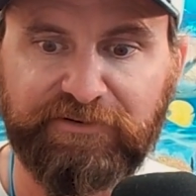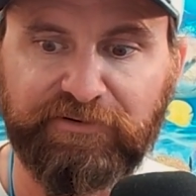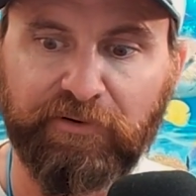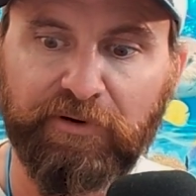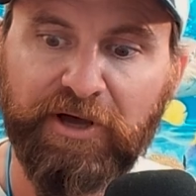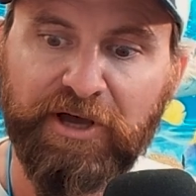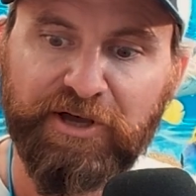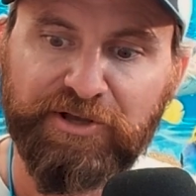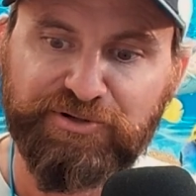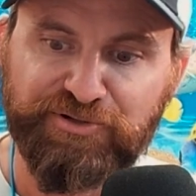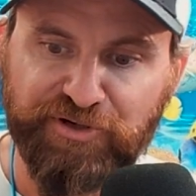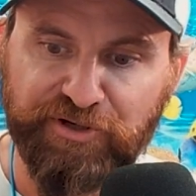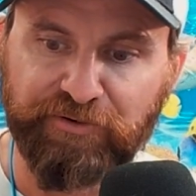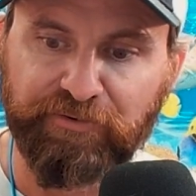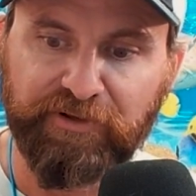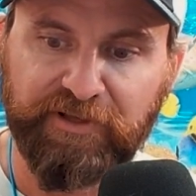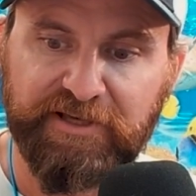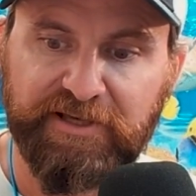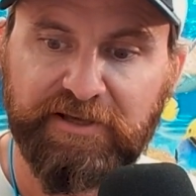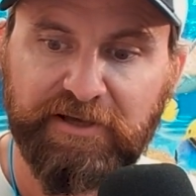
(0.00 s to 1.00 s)
So
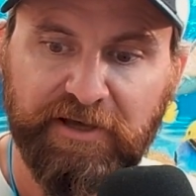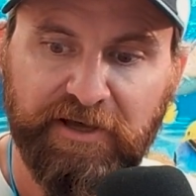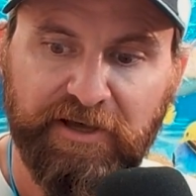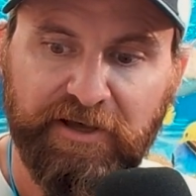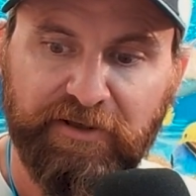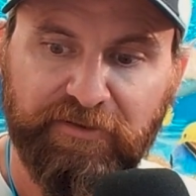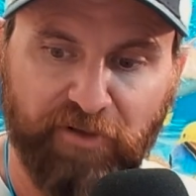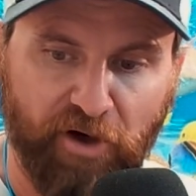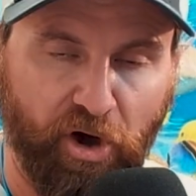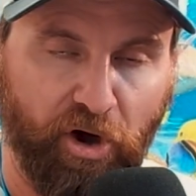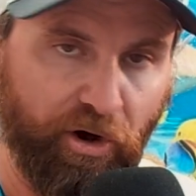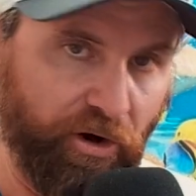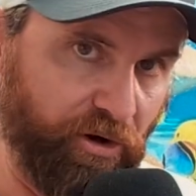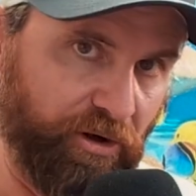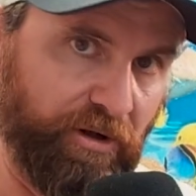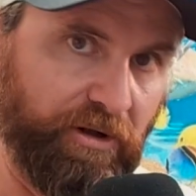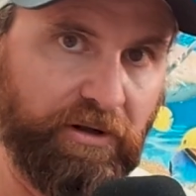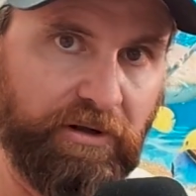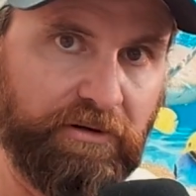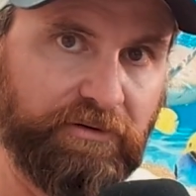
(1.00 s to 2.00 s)
generally, the
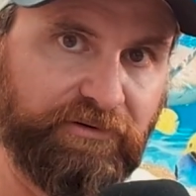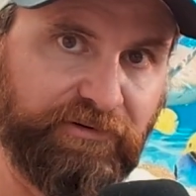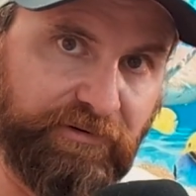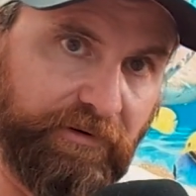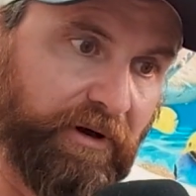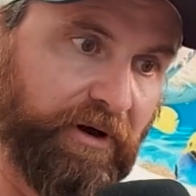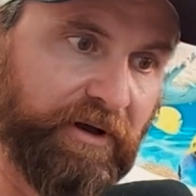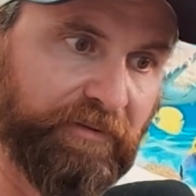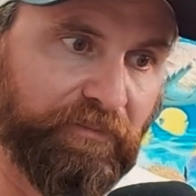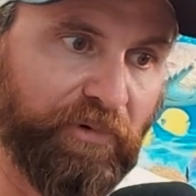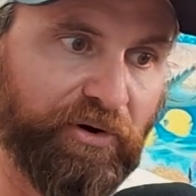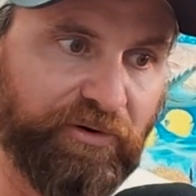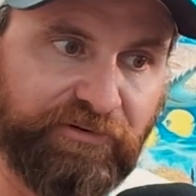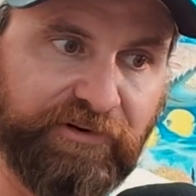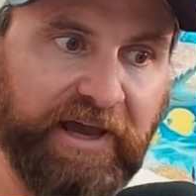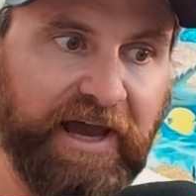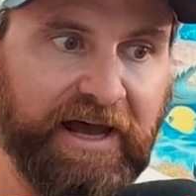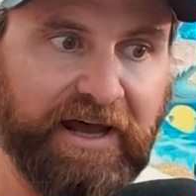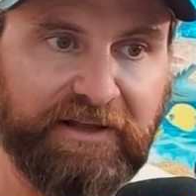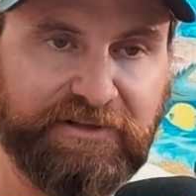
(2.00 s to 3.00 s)
holes on most
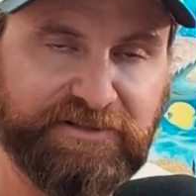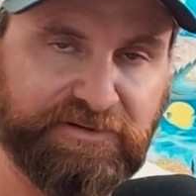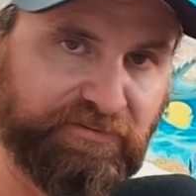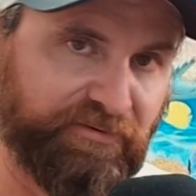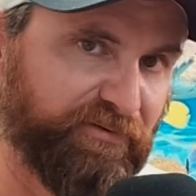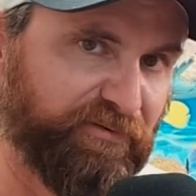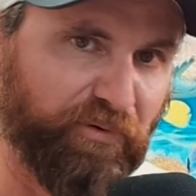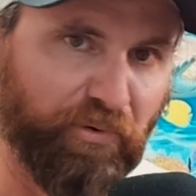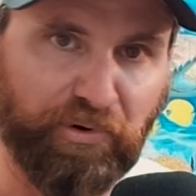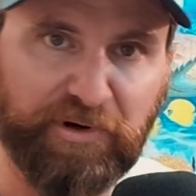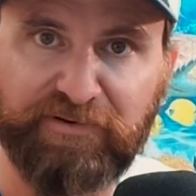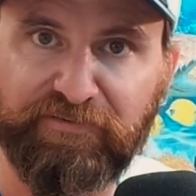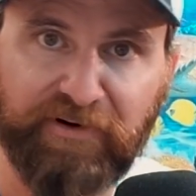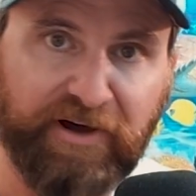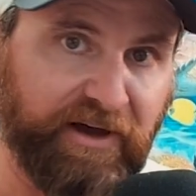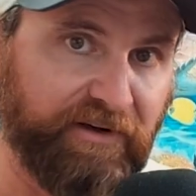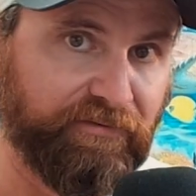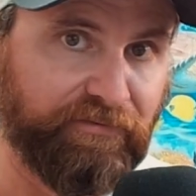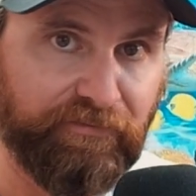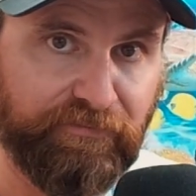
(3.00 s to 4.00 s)
cats,
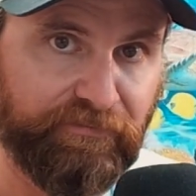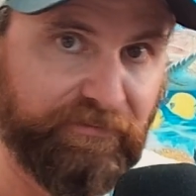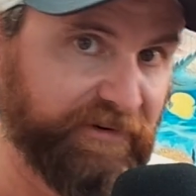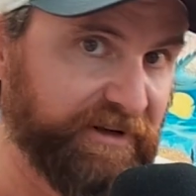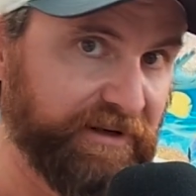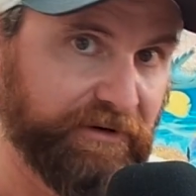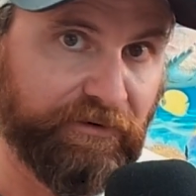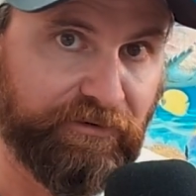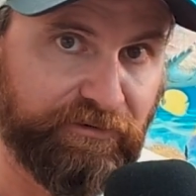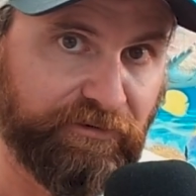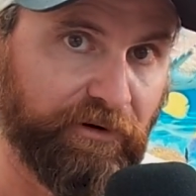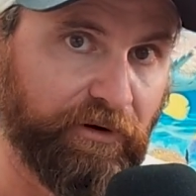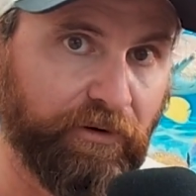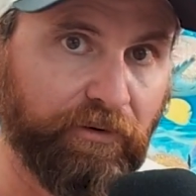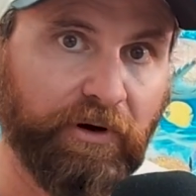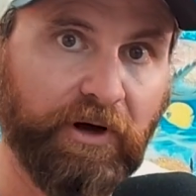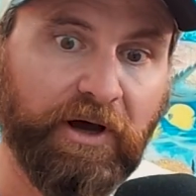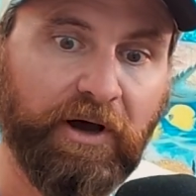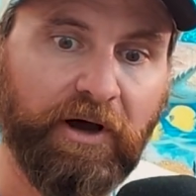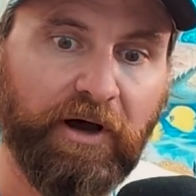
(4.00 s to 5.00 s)
45 feet or
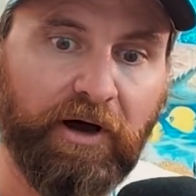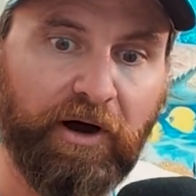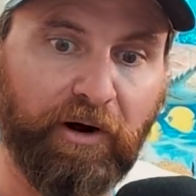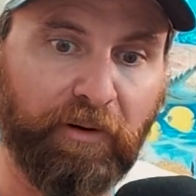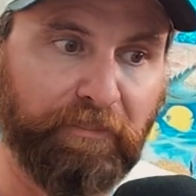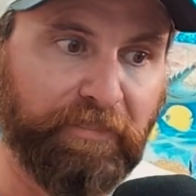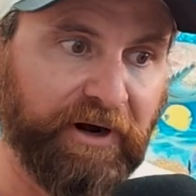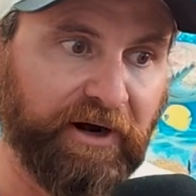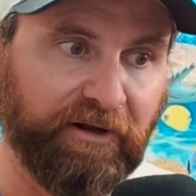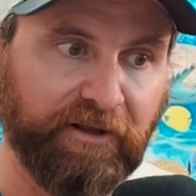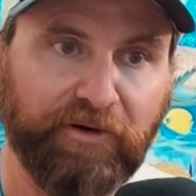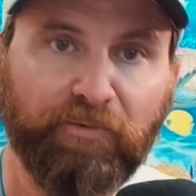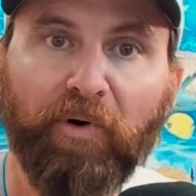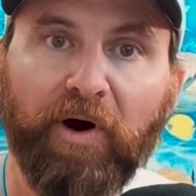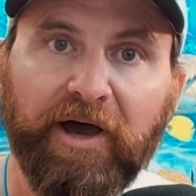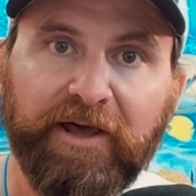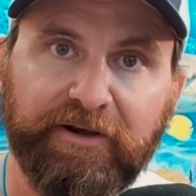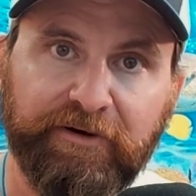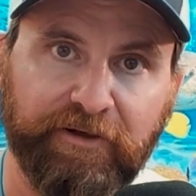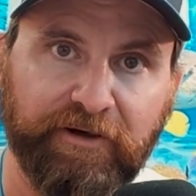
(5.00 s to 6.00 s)
so, are barely
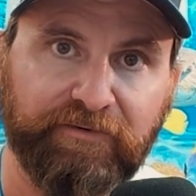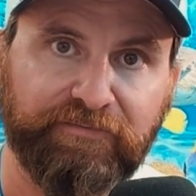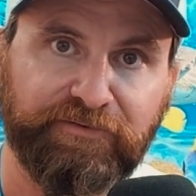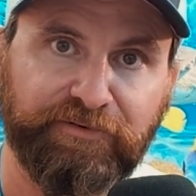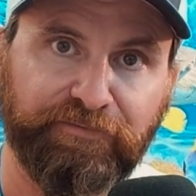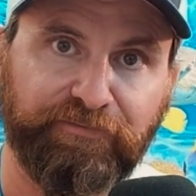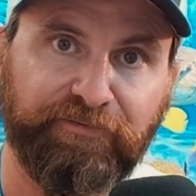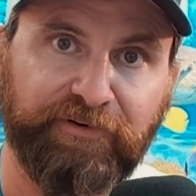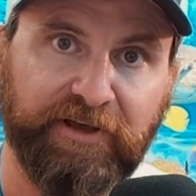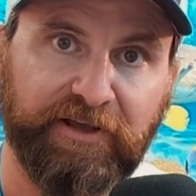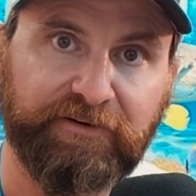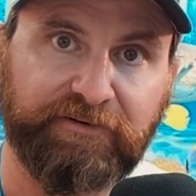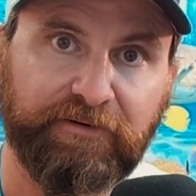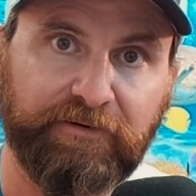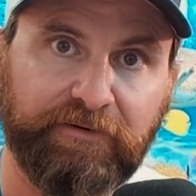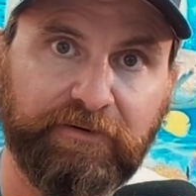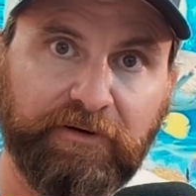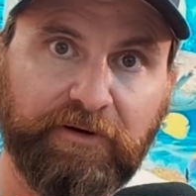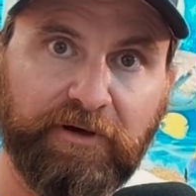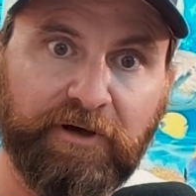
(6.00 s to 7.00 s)
wide enough to fit
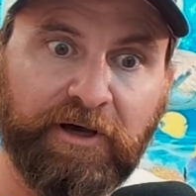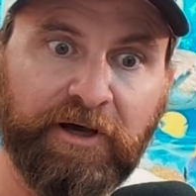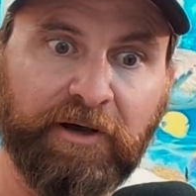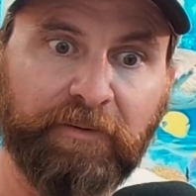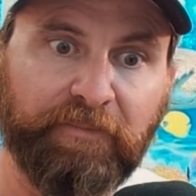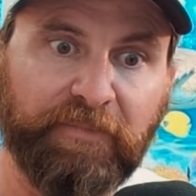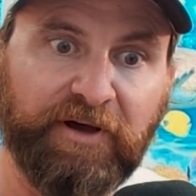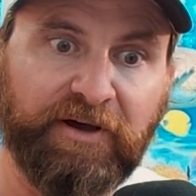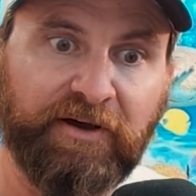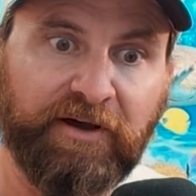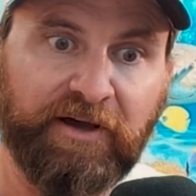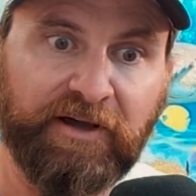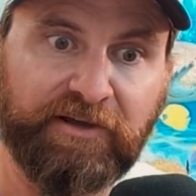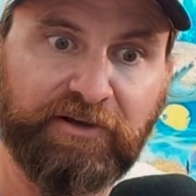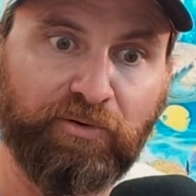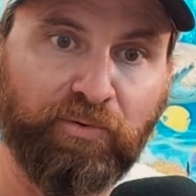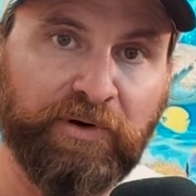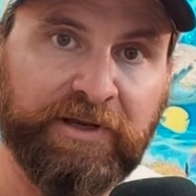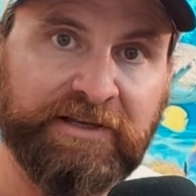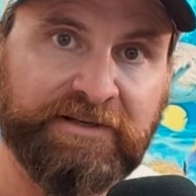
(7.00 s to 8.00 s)
a
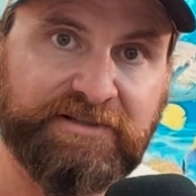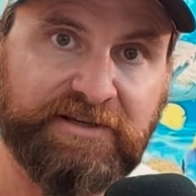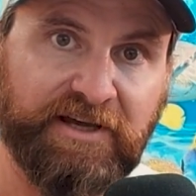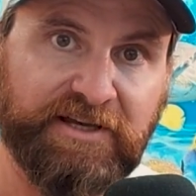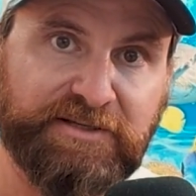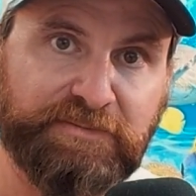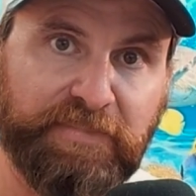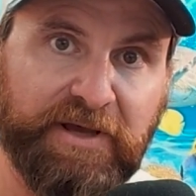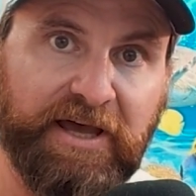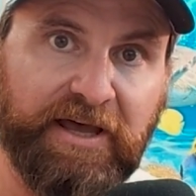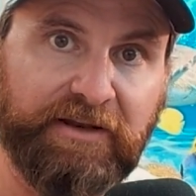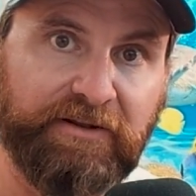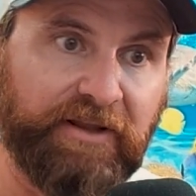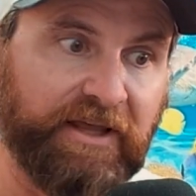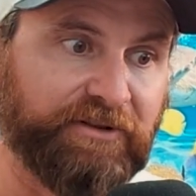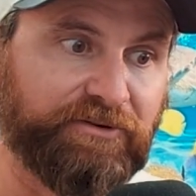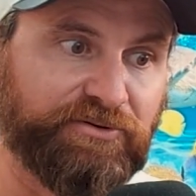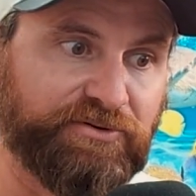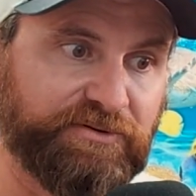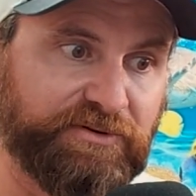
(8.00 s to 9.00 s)
queen size bed.
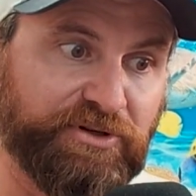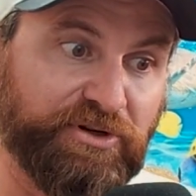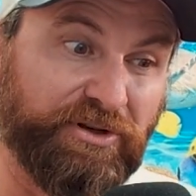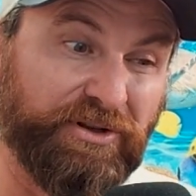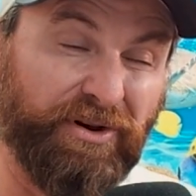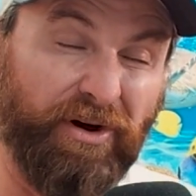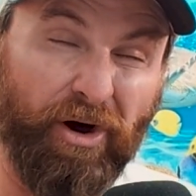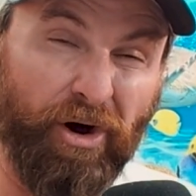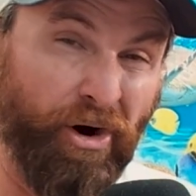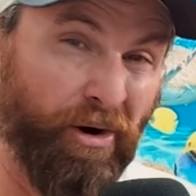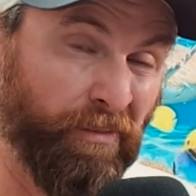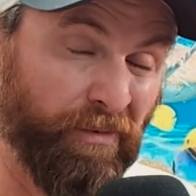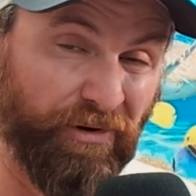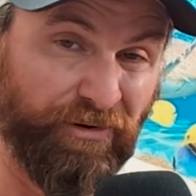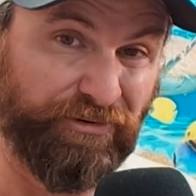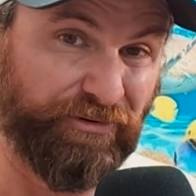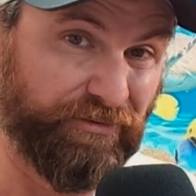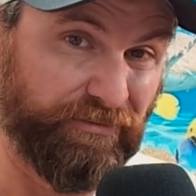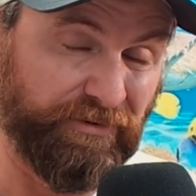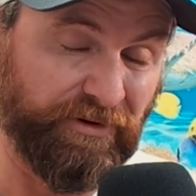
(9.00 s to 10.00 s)
Like there's
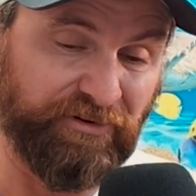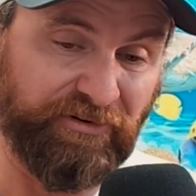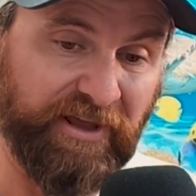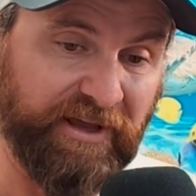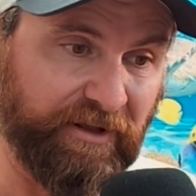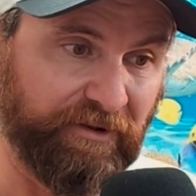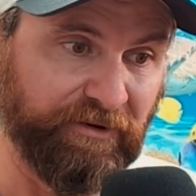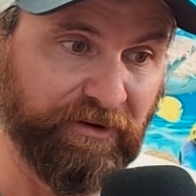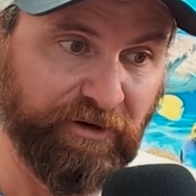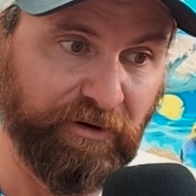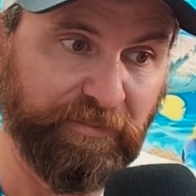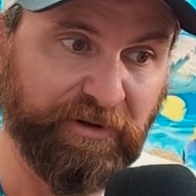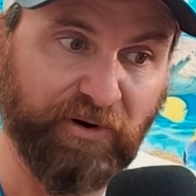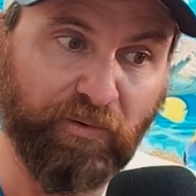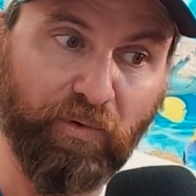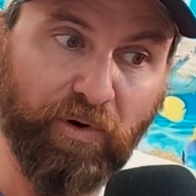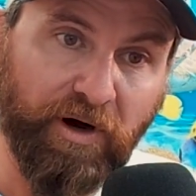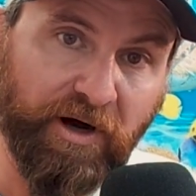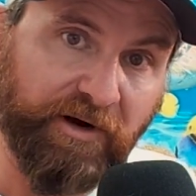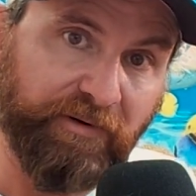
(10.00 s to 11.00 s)
like a little bit of
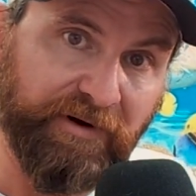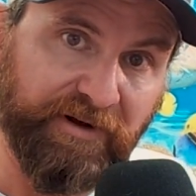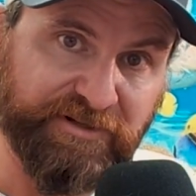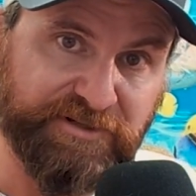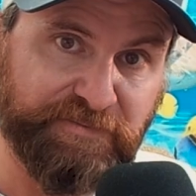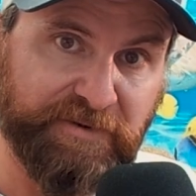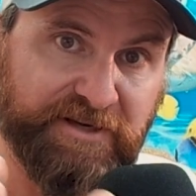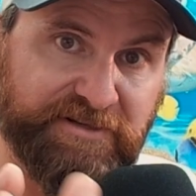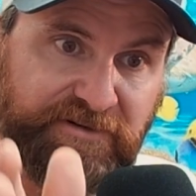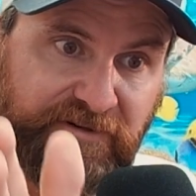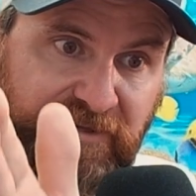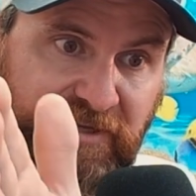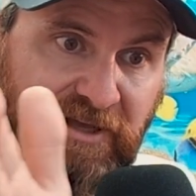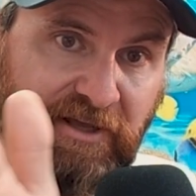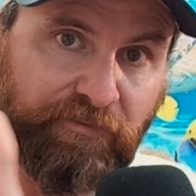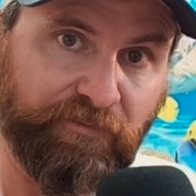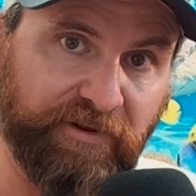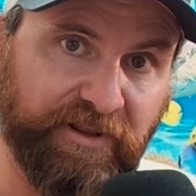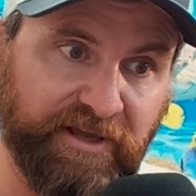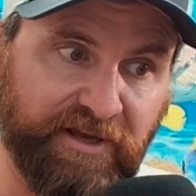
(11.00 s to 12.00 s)
walk around space on the
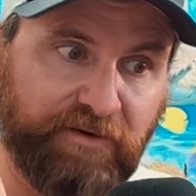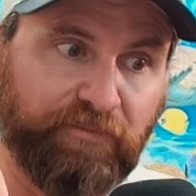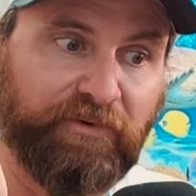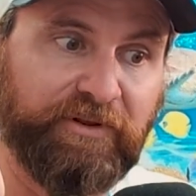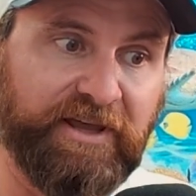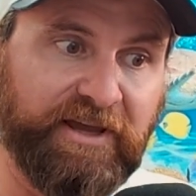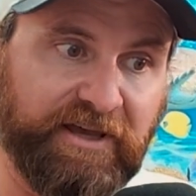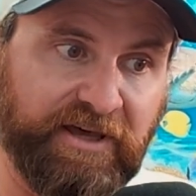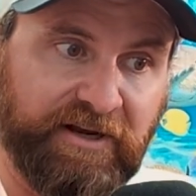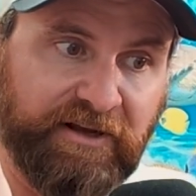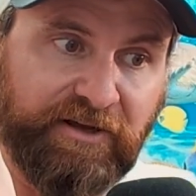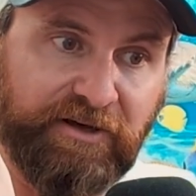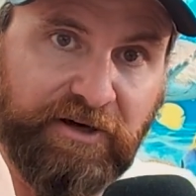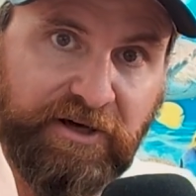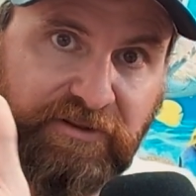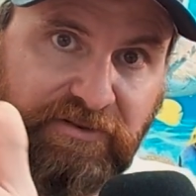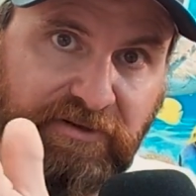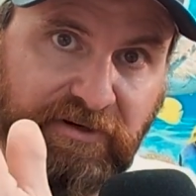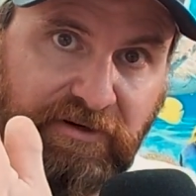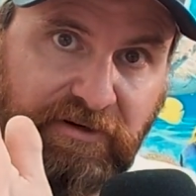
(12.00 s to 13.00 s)
end where they kind of
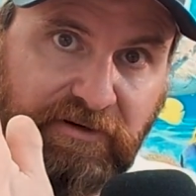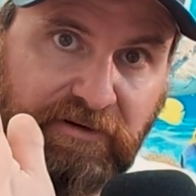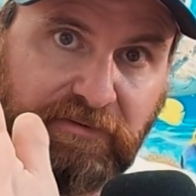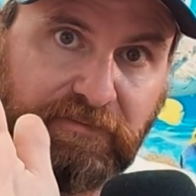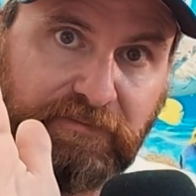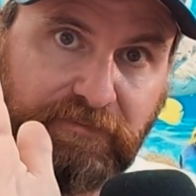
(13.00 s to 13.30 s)
cut the